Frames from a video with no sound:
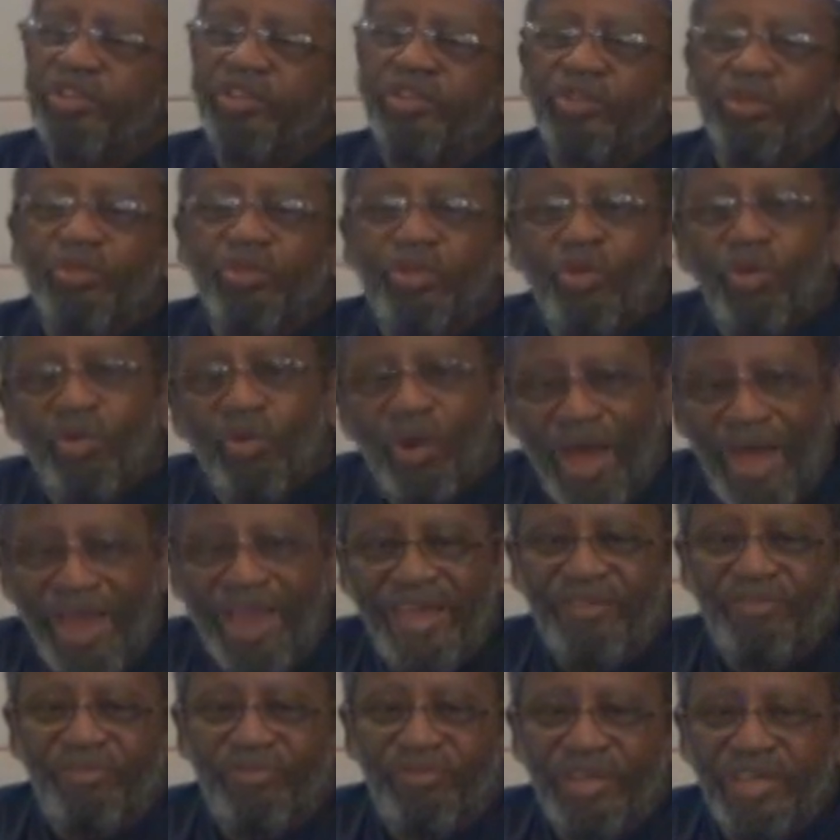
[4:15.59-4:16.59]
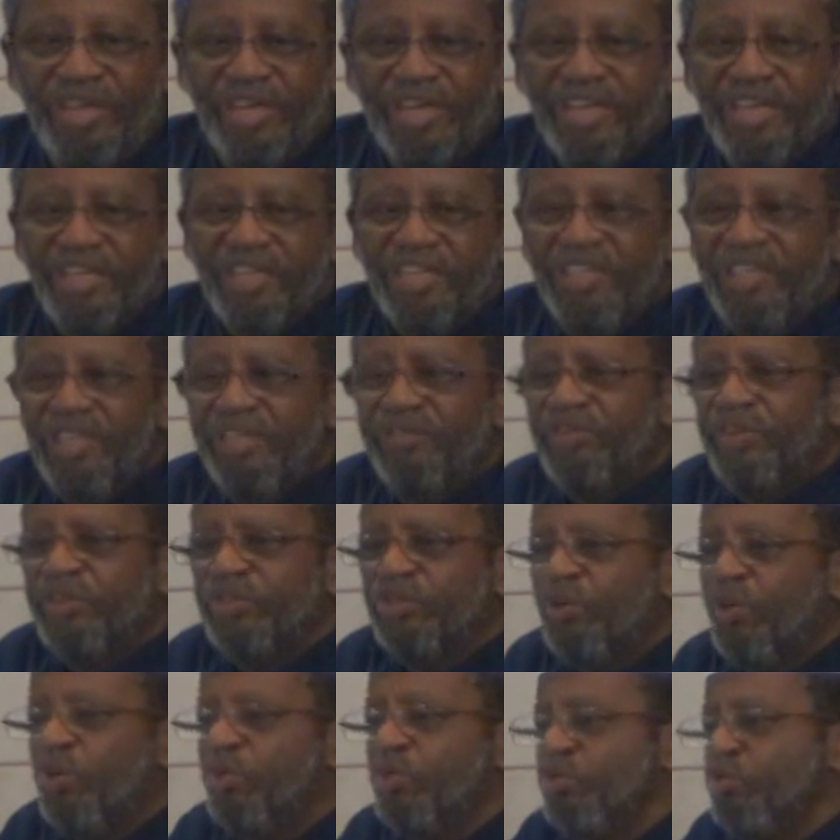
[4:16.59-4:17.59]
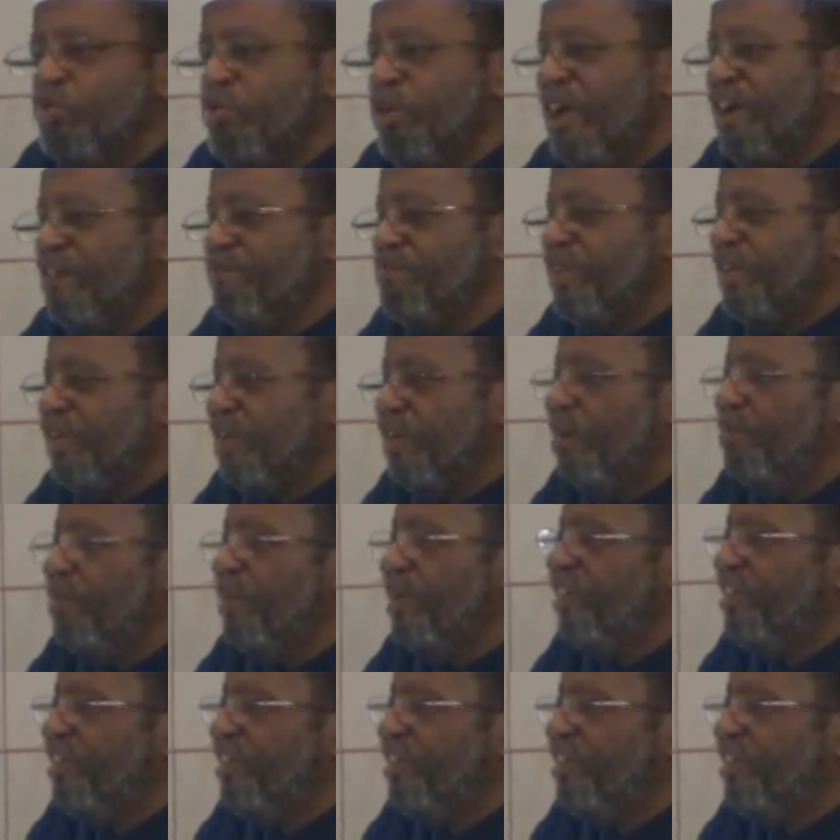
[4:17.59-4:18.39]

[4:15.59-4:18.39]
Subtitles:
into your life. Even though you have become